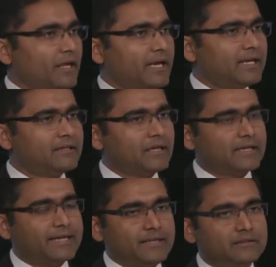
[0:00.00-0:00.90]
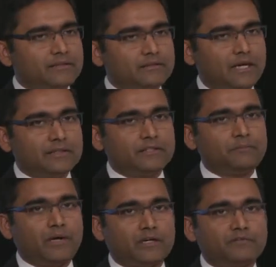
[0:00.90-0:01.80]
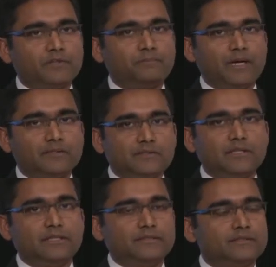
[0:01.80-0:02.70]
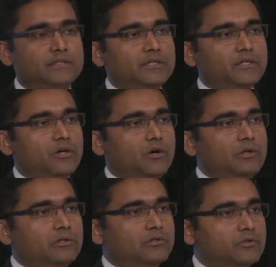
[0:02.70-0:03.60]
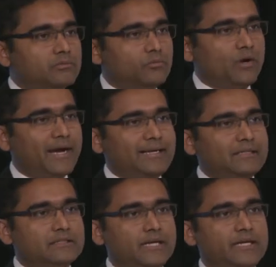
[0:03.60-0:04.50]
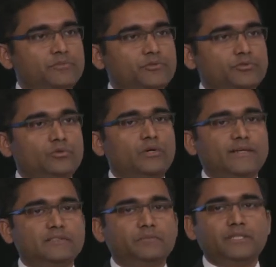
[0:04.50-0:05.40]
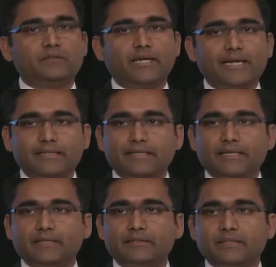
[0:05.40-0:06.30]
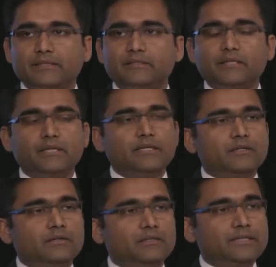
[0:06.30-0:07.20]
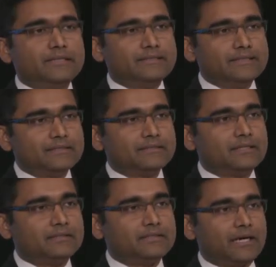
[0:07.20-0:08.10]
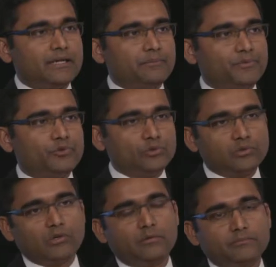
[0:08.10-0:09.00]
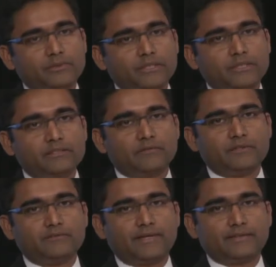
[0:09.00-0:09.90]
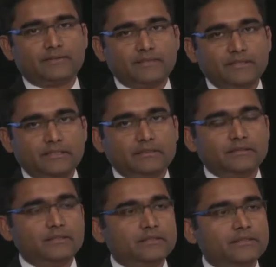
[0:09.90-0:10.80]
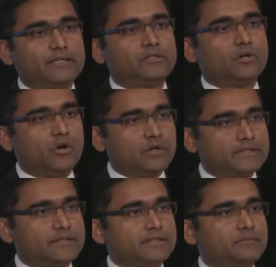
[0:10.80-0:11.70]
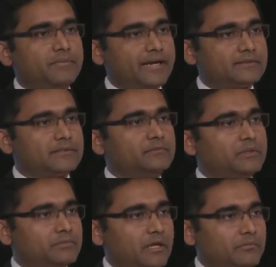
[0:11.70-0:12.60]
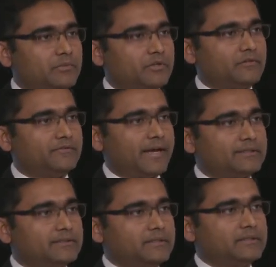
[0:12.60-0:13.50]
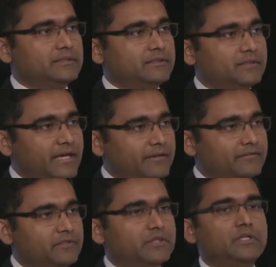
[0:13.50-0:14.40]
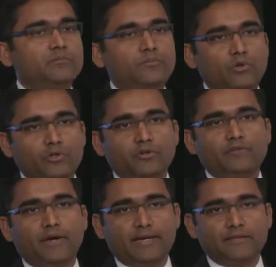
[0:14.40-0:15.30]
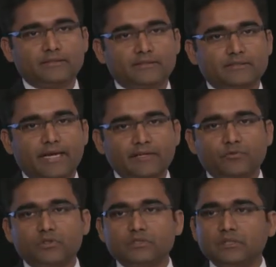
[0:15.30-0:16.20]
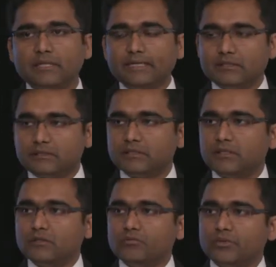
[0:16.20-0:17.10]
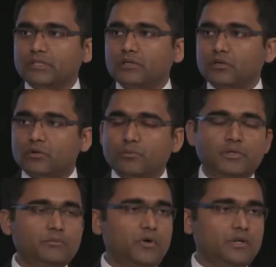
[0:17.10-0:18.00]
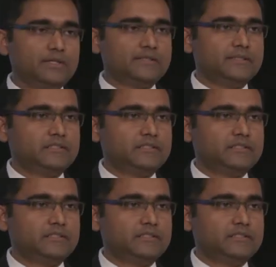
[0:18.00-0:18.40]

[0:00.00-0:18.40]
And again, the other part of the puzzle is, although wild type 2 has been eradicated, it is the type 2 component of the vaccine that causes maximum number of vaccine-derived polioviruses. That was linked with a global policy